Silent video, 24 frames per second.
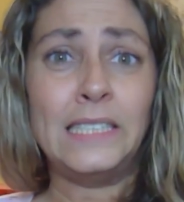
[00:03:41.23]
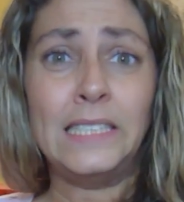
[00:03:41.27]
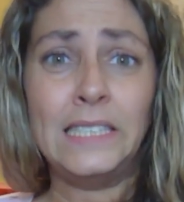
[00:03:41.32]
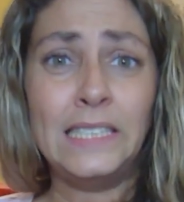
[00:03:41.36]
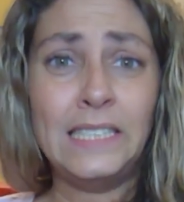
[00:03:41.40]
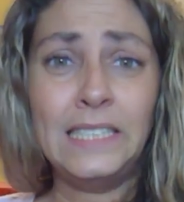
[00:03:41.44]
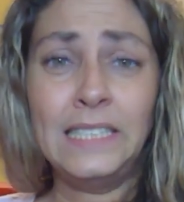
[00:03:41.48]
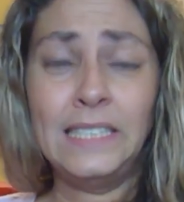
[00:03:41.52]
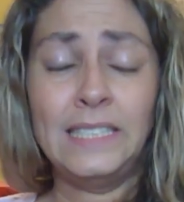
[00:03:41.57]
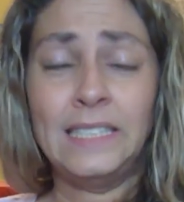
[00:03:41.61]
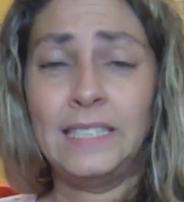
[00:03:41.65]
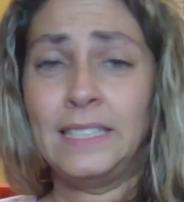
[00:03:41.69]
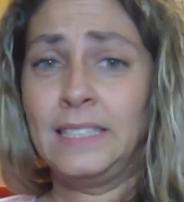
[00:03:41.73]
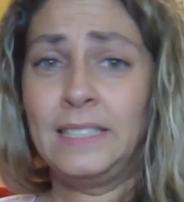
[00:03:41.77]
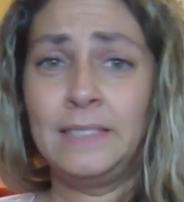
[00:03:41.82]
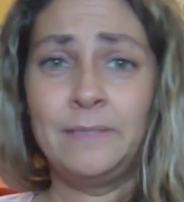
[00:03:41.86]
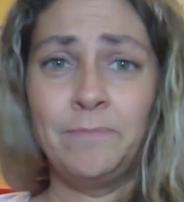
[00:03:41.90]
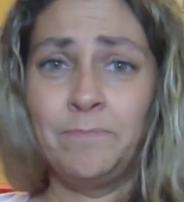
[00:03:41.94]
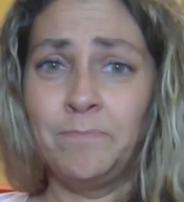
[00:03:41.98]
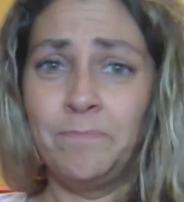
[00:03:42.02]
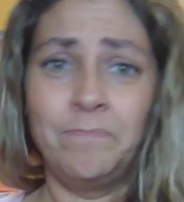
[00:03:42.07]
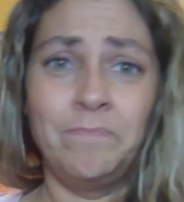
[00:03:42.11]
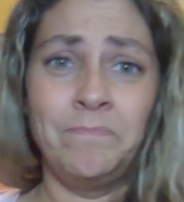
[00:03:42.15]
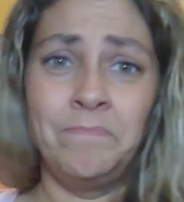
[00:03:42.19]
Ugh.
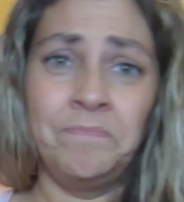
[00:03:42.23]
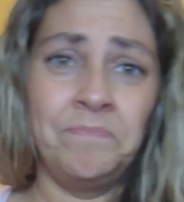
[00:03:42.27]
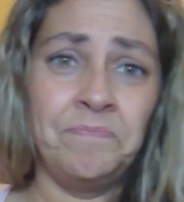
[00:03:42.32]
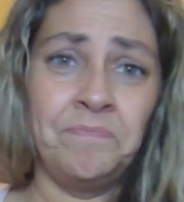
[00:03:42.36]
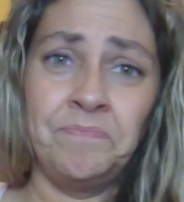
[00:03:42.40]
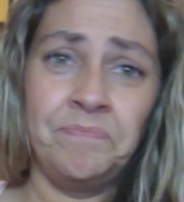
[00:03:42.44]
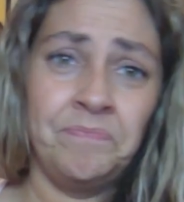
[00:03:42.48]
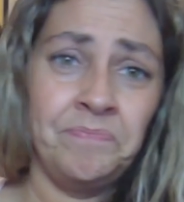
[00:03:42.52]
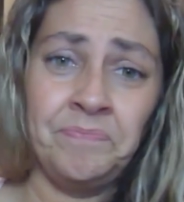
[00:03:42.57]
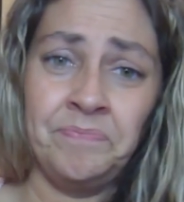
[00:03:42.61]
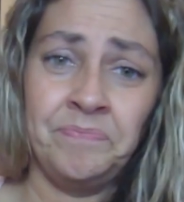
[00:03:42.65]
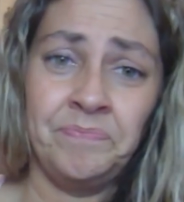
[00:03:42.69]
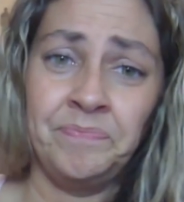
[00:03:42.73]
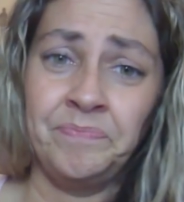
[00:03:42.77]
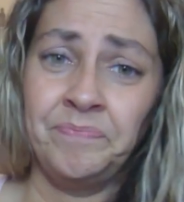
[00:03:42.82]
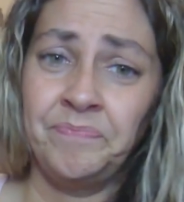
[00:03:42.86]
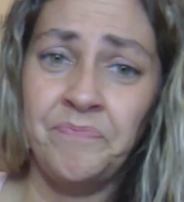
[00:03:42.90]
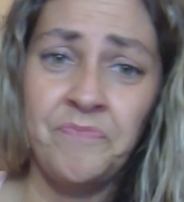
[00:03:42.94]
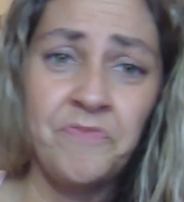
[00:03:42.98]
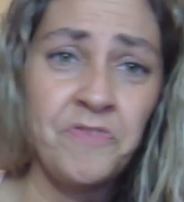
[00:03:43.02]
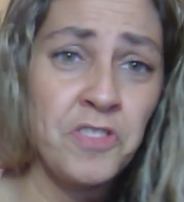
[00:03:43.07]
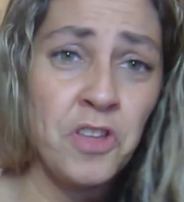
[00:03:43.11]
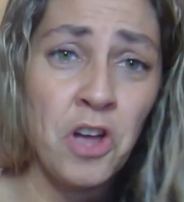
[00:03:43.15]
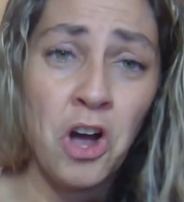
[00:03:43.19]

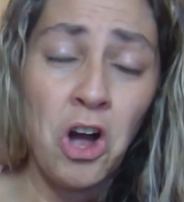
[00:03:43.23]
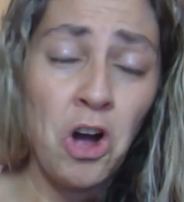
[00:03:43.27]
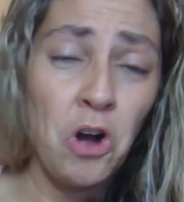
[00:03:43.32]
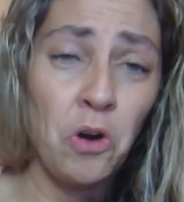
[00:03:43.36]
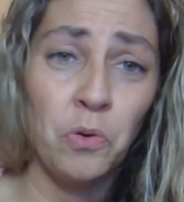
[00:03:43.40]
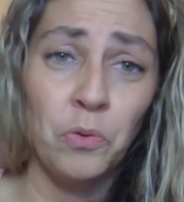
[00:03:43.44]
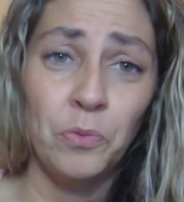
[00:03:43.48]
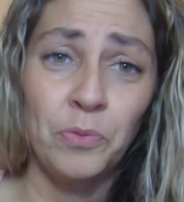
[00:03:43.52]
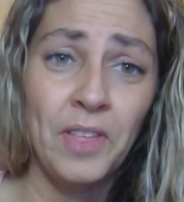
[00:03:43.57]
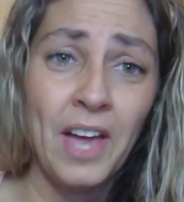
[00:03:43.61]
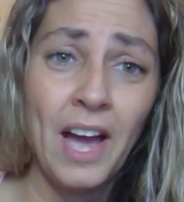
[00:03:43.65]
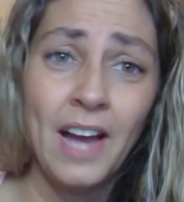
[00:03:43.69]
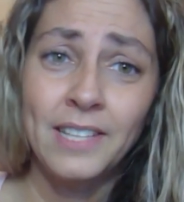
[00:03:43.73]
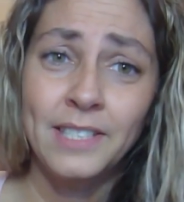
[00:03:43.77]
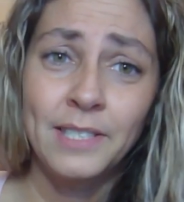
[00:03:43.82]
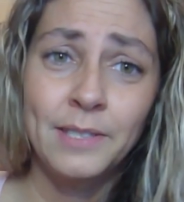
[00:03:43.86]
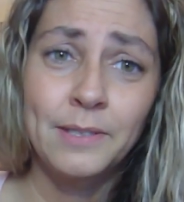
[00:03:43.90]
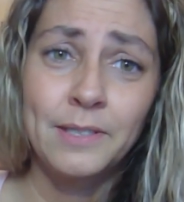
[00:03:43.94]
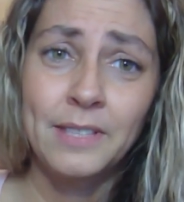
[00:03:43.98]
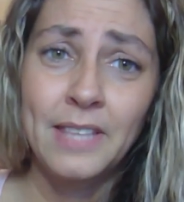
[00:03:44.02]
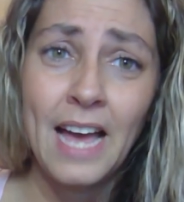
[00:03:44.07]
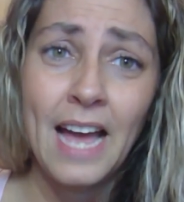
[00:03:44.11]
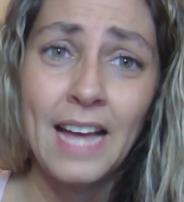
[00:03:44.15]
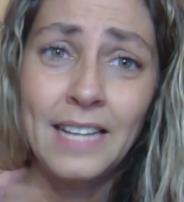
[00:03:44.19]
No,
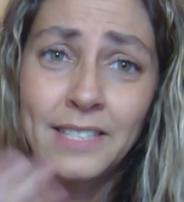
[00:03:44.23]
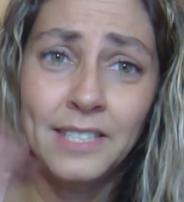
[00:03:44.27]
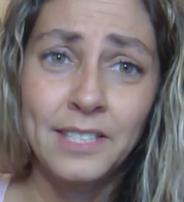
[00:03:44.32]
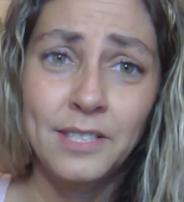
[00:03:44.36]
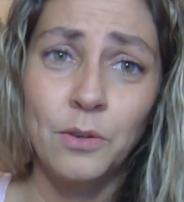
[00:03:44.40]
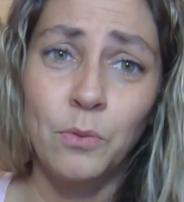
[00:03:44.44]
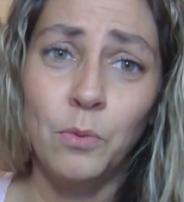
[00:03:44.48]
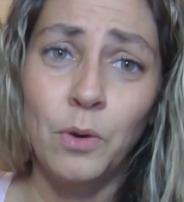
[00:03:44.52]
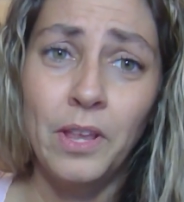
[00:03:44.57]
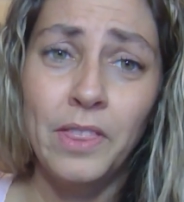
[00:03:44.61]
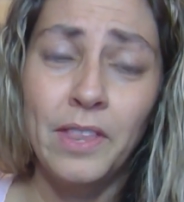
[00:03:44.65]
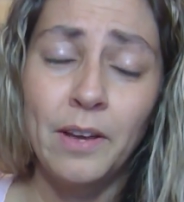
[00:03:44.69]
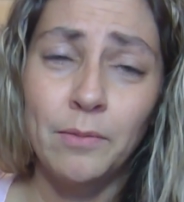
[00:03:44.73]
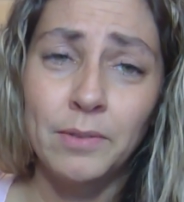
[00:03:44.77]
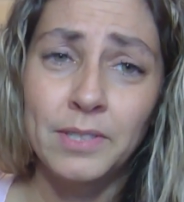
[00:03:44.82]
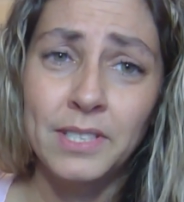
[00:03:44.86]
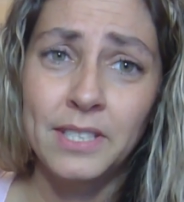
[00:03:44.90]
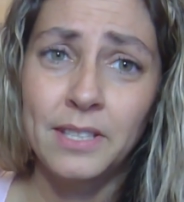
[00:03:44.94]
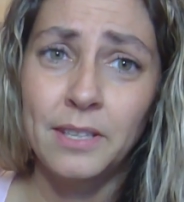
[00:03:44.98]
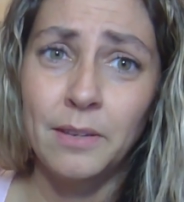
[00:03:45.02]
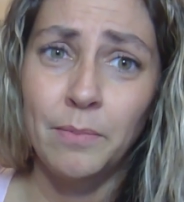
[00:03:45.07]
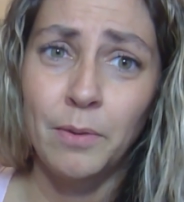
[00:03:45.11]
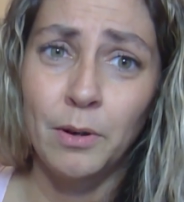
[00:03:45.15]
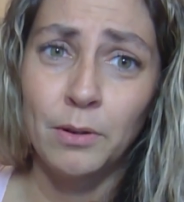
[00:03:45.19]
that's the one that
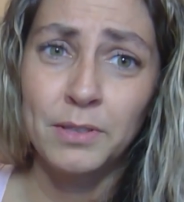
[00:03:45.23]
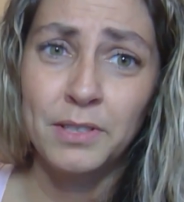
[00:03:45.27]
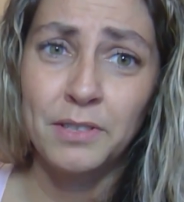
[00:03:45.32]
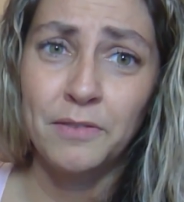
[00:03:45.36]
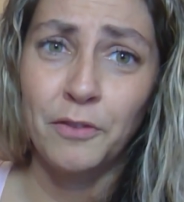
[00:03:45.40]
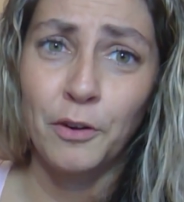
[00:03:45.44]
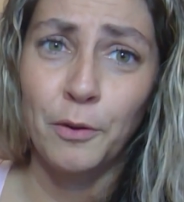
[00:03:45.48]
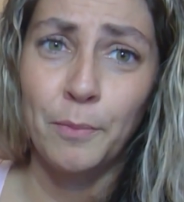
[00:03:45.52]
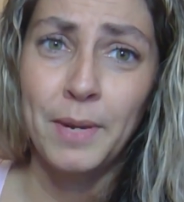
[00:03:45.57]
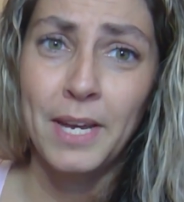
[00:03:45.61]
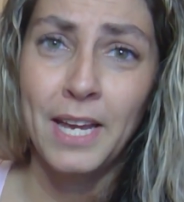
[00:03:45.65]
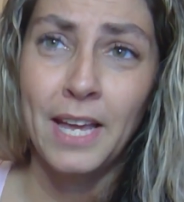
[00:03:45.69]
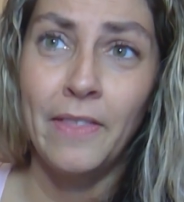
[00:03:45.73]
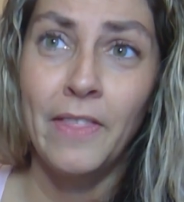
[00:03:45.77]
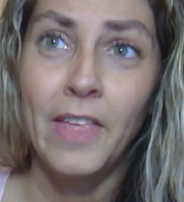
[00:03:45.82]
was the most for me.